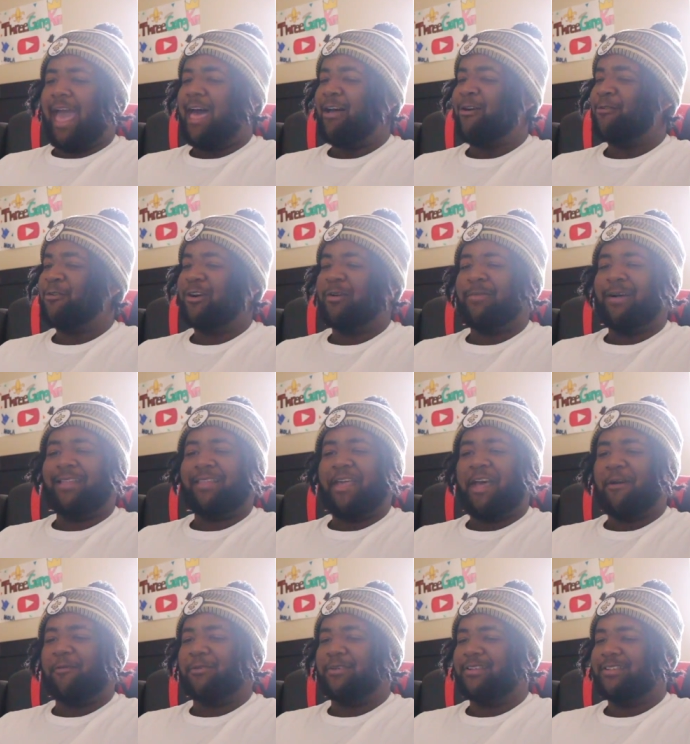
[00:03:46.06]
I don't know about
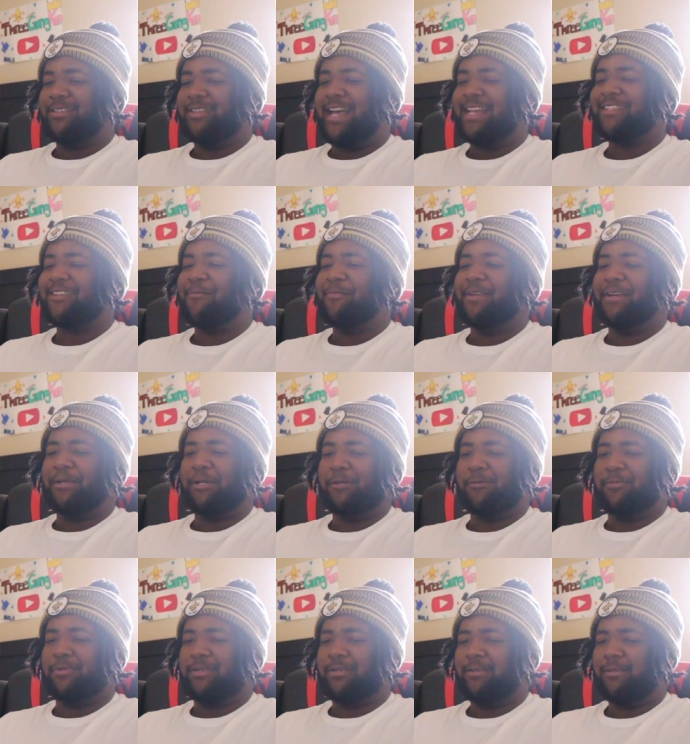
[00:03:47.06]
that one. That's going to be a good one.